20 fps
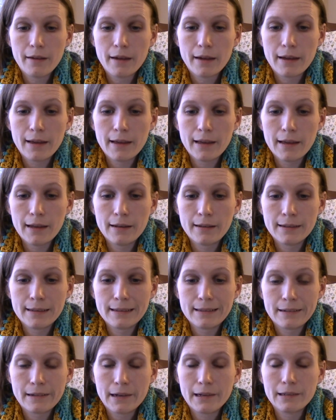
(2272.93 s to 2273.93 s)
and it
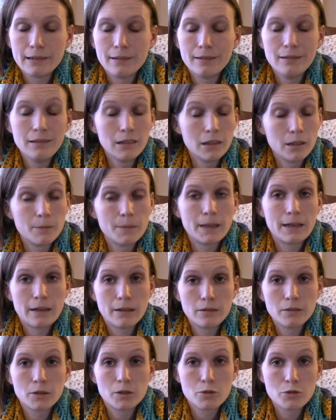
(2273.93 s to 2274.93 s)
had gotten a little bit
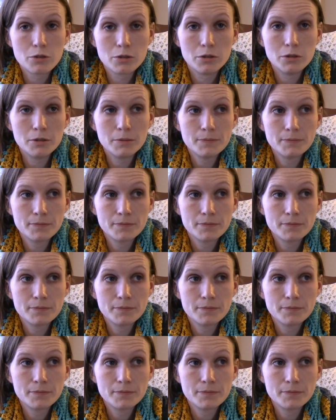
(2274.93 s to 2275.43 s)
out of control